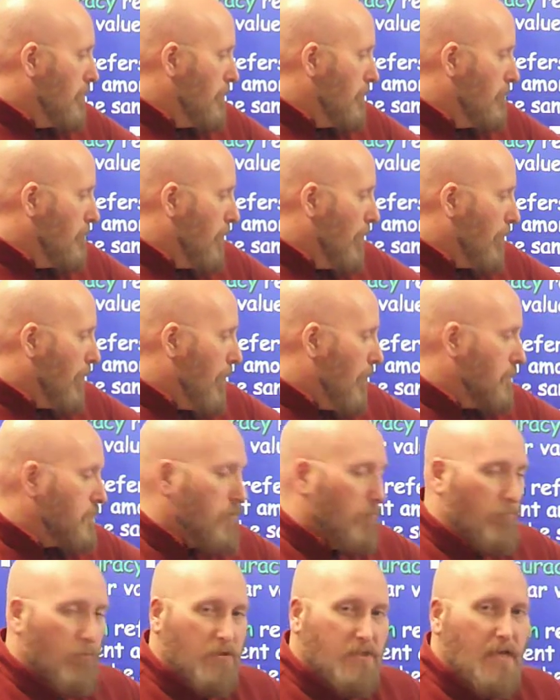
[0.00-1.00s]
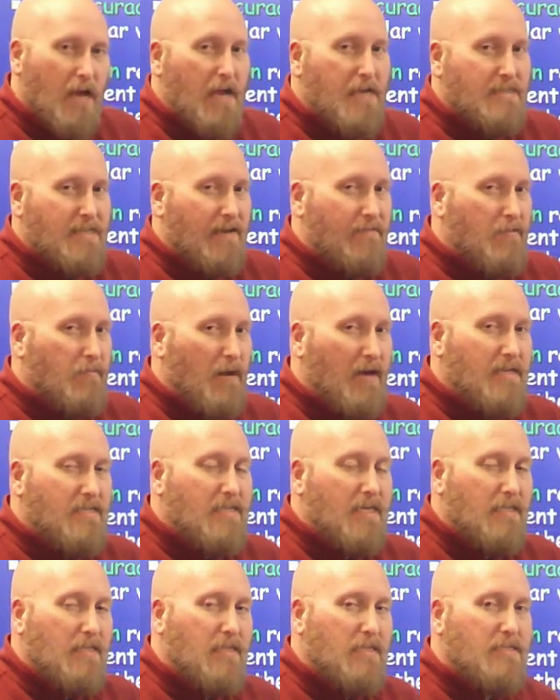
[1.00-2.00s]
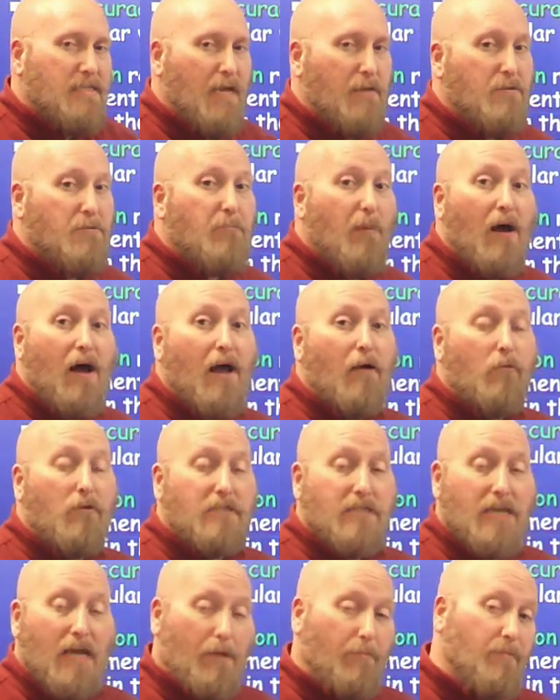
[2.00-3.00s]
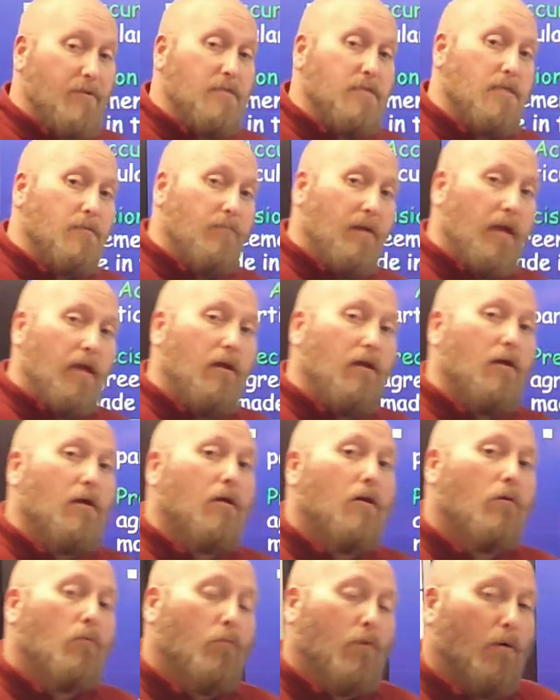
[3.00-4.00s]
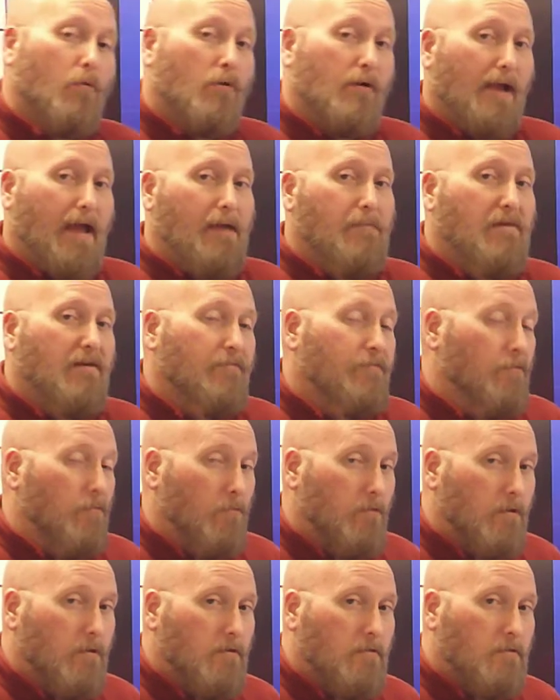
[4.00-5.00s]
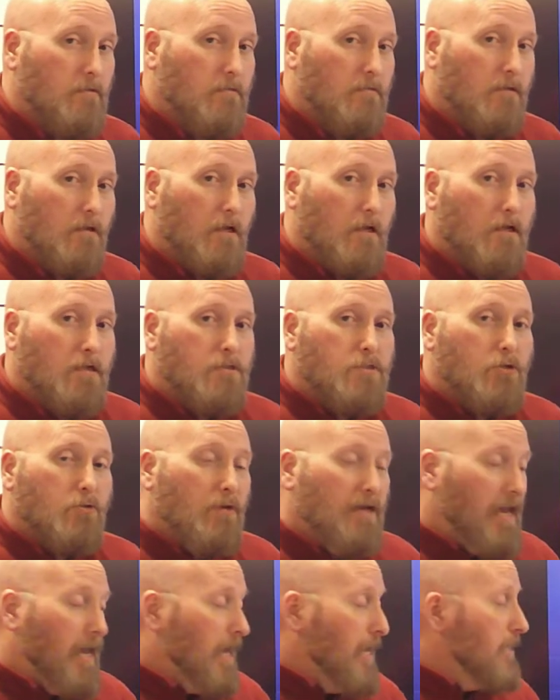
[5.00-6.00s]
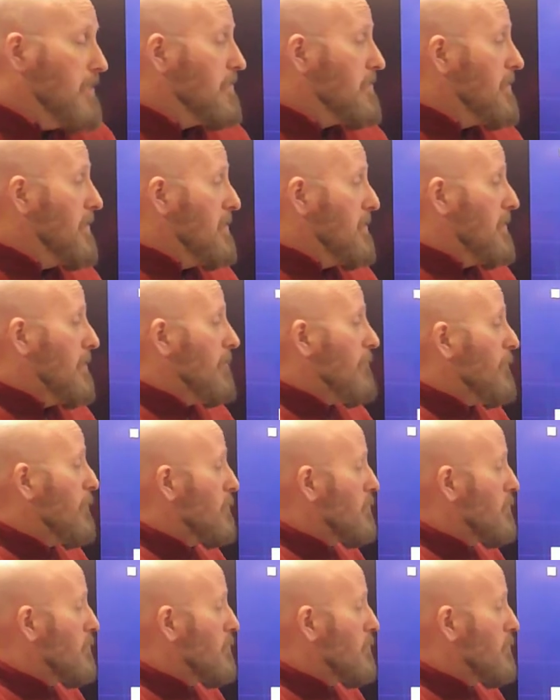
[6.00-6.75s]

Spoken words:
but we're also precise. Everybody's hitting in the same spot, which happens to be where we're aiming for. So you can see the difference